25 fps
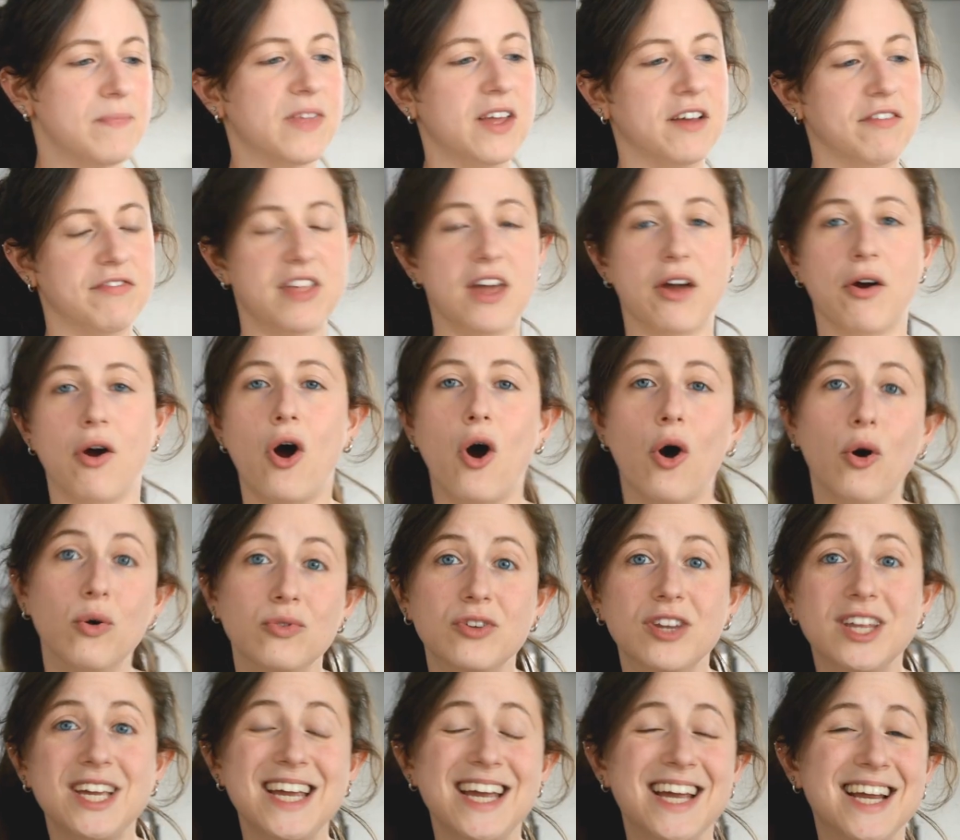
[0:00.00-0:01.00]
if they're
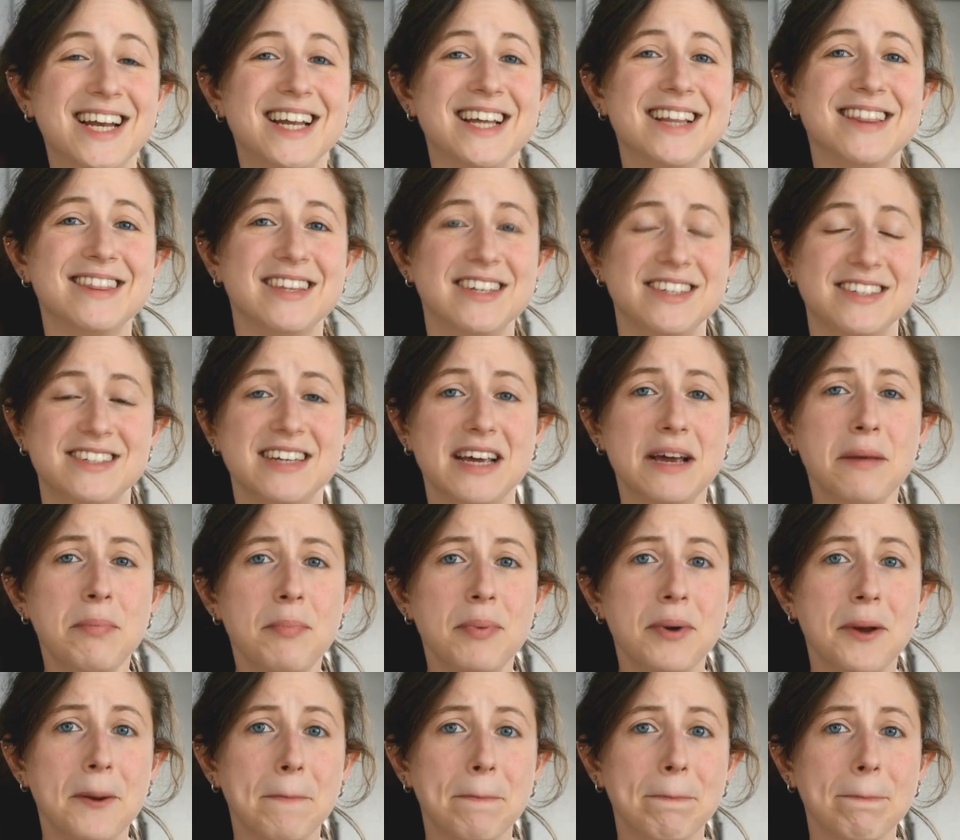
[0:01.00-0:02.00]
only eating the
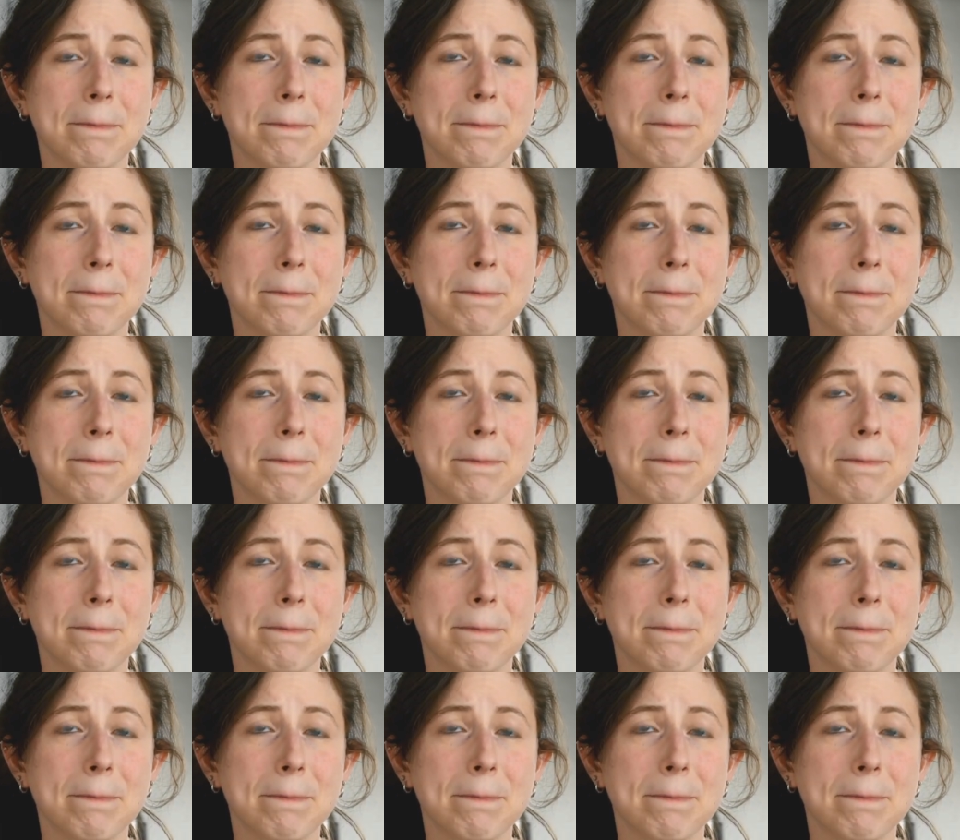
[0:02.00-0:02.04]
dip,